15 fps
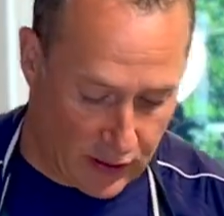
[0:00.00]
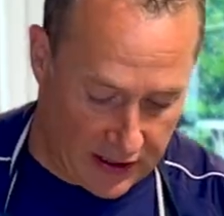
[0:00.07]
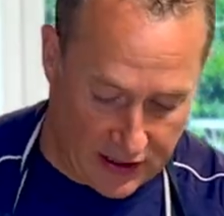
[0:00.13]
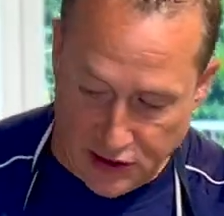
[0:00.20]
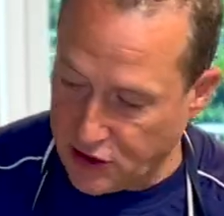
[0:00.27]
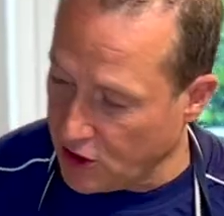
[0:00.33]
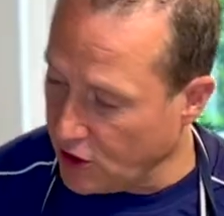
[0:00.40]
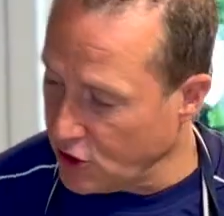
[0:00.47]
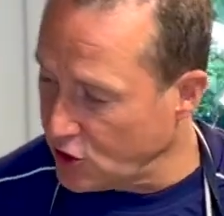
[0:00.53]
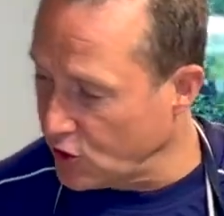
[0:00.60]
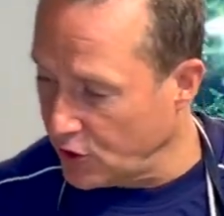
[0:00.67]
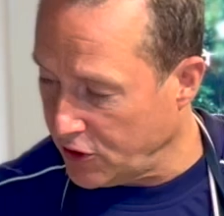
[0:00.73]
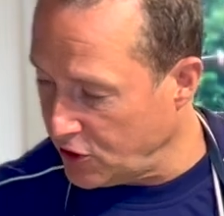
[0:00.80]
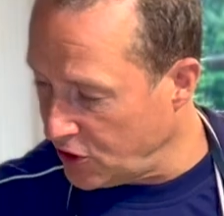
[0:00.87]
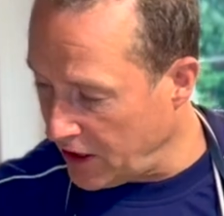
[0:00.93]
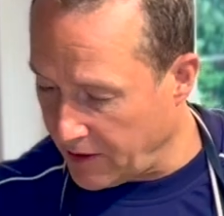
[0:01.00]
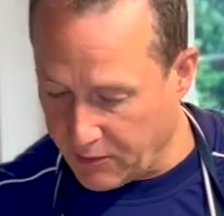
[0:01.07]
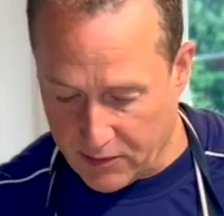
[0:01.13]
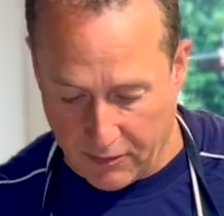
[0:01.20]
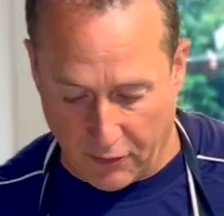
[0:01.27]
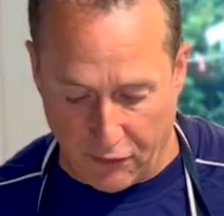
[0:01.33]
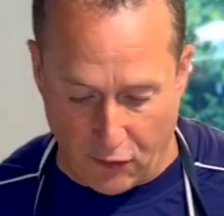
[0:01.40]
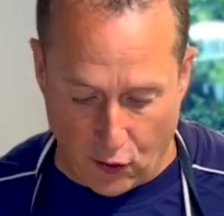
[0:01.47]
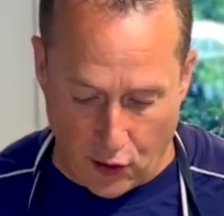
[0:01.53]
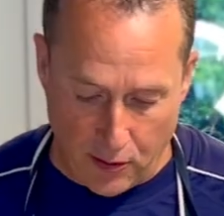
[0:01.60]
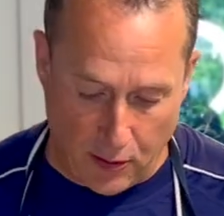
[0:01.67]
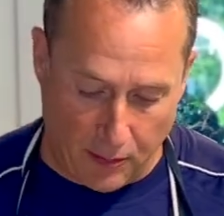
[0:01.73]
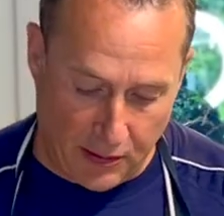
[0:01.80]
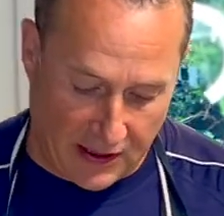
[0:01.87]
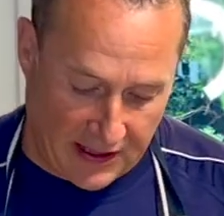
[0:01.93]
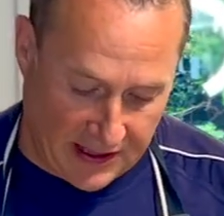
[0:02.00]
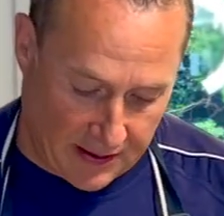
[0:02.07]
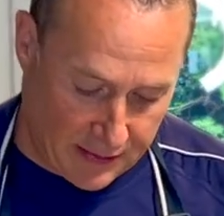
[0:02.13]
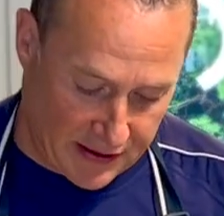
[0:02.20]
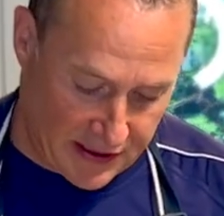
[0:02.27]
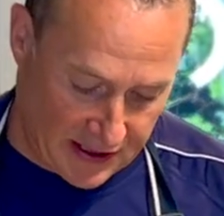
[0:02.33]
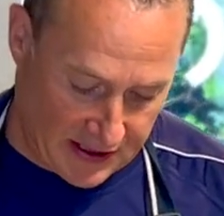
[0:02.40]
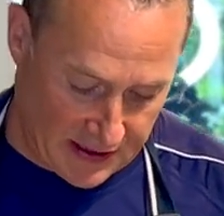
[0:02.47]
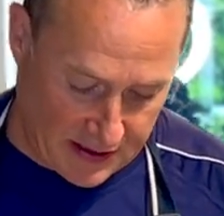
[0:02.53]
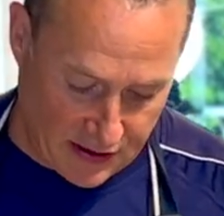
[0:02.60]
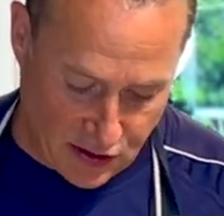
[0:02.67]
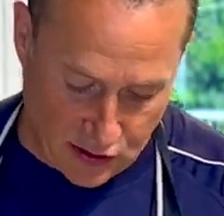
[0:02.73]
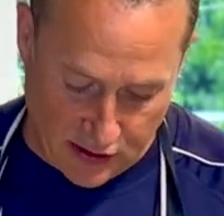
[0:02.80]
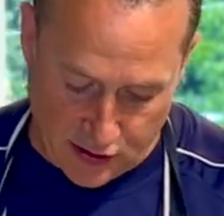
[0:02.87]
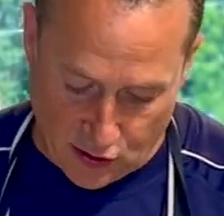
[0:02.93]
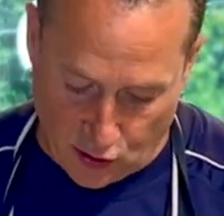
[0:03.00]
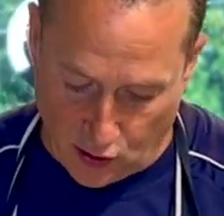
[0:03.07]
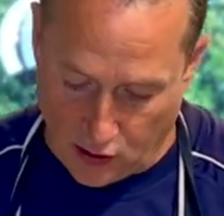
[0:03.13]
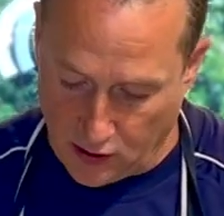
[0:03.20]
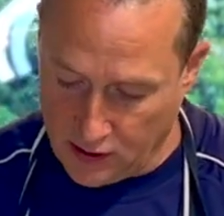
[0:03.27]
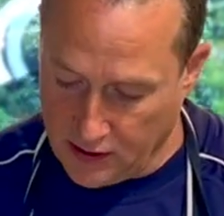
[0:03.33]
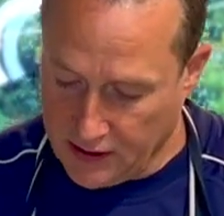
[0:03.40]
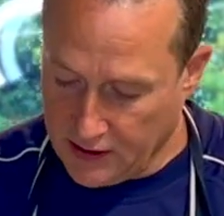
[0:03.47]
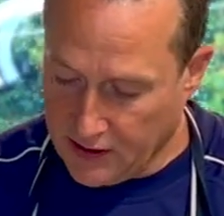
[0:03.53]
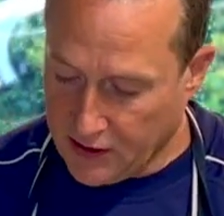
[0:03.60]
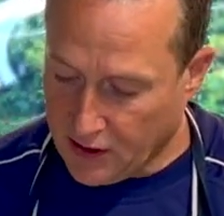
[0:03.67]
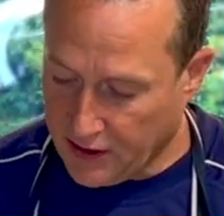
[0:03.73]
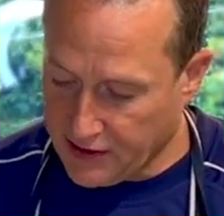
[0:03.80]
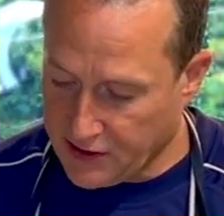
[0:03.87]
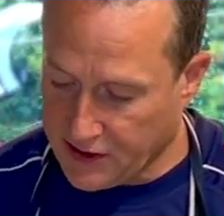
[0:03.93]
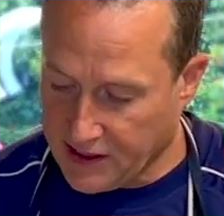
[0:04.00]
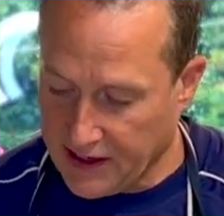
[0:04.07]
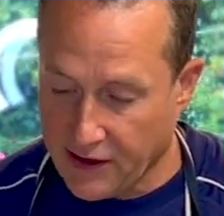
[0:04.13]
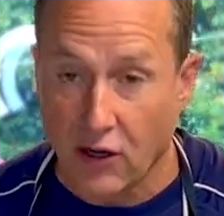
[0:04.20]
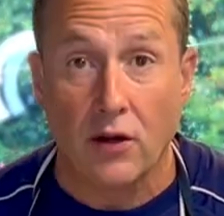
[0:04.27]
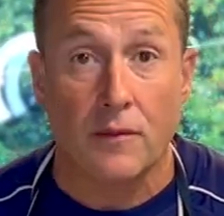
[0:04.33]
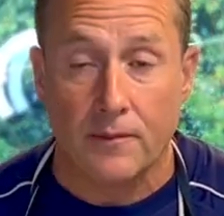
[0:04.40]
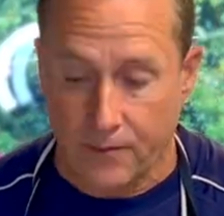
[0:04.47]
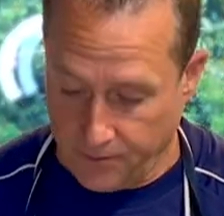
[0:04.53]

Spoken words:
is I'm just going to shape them and form them up a little bit so that they're all kind of together.